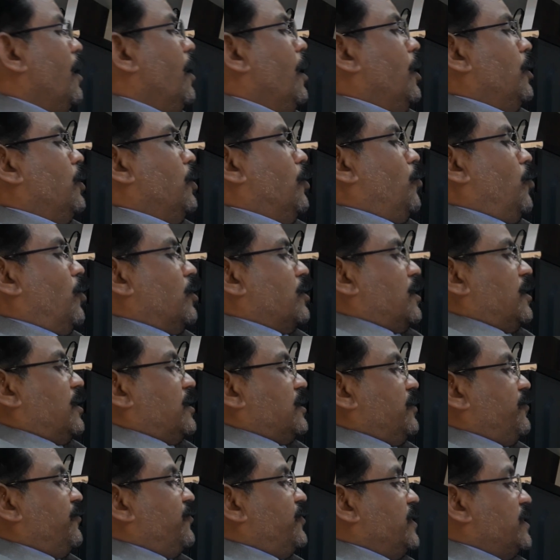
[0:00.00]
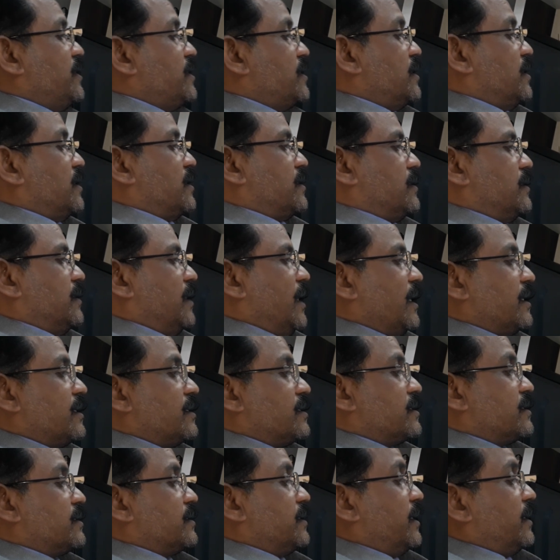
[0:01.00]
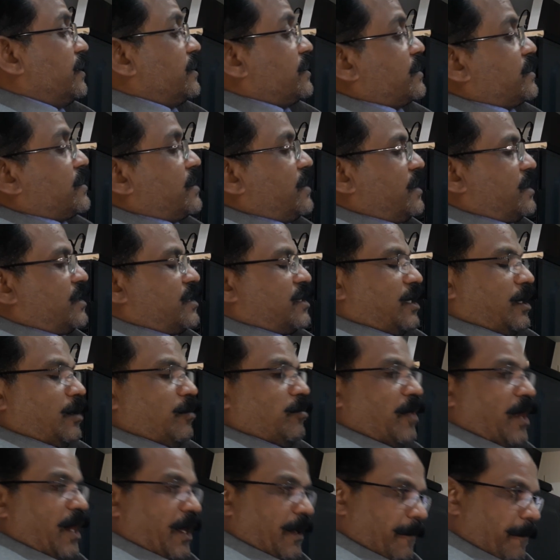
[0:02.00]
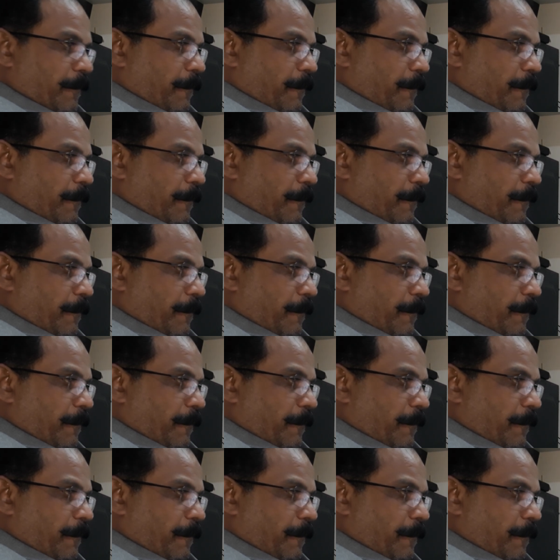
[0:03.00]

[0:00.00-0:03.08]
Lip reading: So what are the features that set Six Sigma?